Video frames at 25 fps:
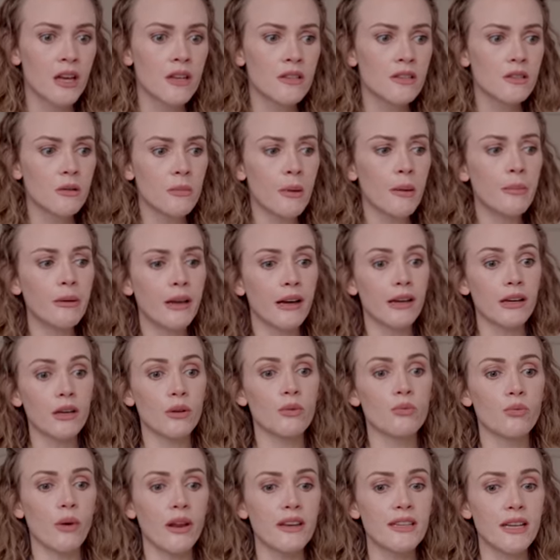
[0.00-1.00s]
So maybe I
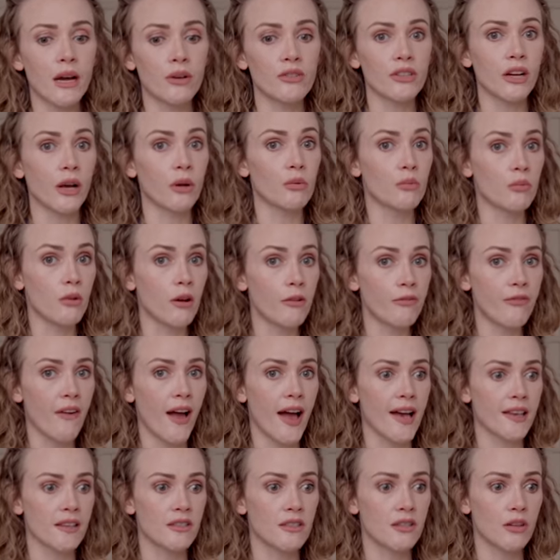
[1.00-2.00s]
can run downtown real
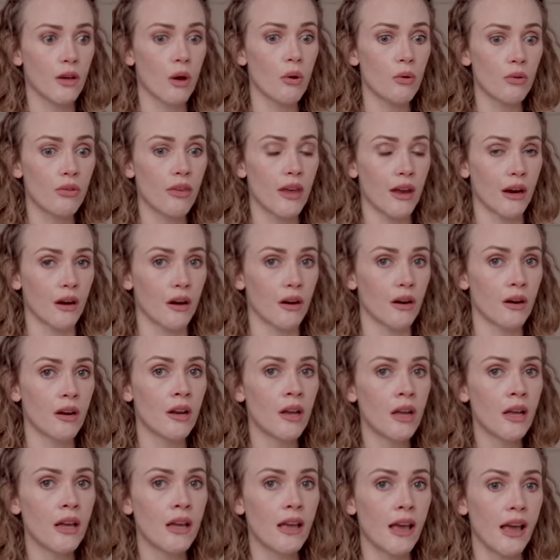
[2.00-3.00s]
fast, go there,